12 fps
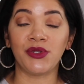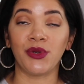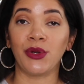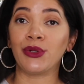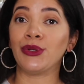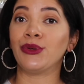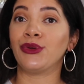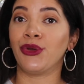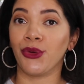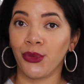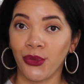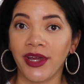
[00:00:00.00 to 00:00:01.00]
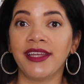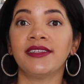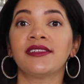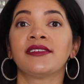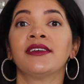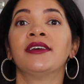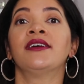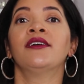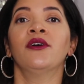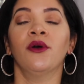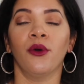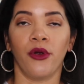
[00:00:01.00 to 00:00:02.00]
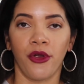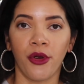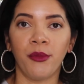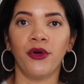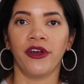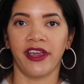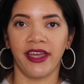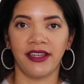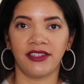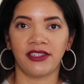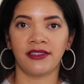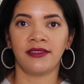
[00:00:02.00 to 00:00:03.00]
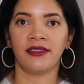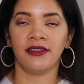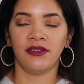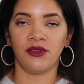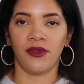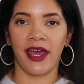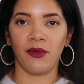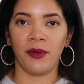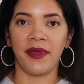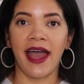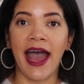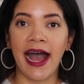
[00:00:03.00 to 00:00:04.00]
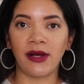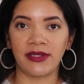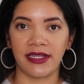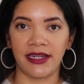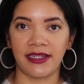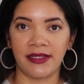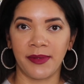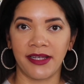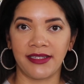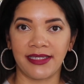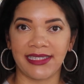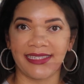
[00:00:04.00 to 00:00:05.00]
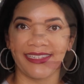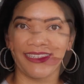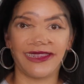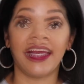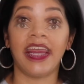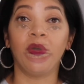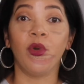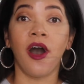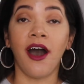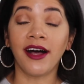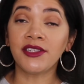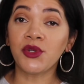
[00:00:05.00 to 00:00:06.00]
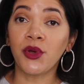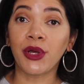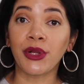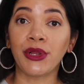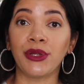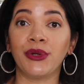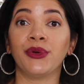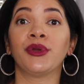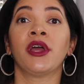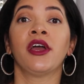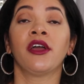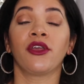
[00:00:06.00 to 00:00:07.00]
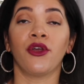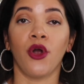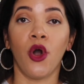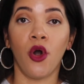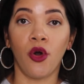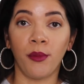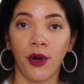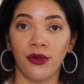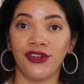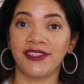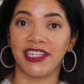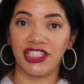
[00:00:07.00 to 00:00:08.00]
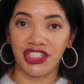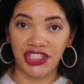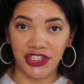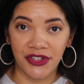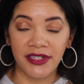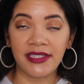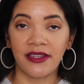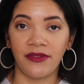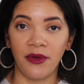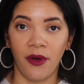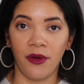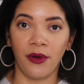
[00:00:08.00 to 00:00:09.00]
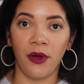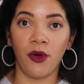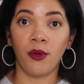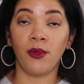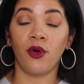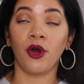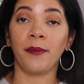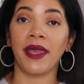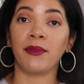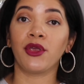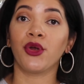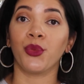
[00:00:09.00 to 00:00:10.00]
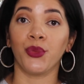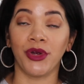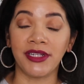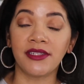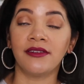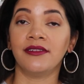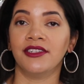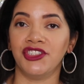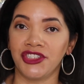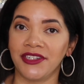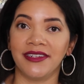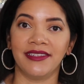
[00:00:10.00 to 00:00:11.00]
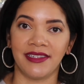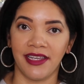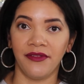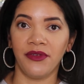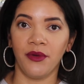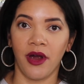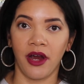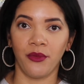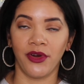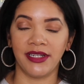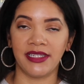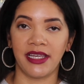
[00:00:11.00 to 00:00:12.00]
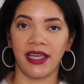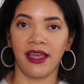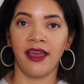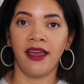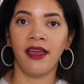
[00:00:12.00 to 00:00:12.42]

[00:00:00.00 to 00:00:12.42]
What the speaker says: to include your rent or your mortgage. So that would be a housing expense. It will also include your homeowner's insurance if you own a home, or maybe your rental insurance if you are renting